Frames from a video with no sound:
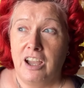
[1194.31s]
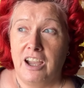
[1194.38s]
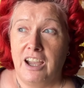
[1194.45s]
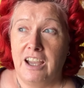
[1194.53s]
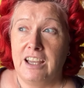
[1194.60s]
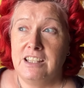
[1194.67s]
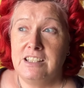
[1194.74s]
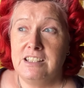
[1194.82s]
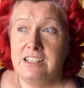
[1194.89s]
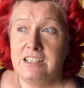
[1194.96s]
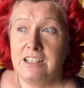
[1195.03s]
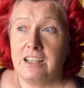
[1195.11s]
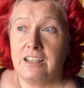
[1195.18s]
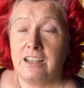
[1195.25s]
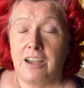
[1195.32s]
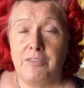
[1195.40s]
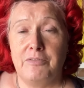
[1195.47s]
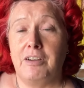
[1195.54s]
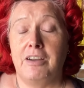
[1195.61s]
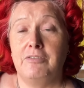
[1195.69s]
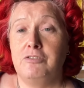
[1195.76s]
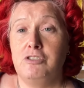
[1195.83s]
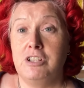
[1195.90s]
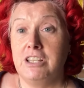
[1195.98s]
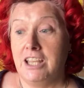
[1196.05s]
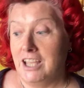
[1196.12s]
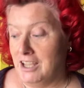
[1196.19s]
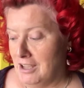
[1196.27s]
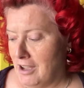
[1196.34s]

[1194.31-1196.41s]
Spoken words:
and I've really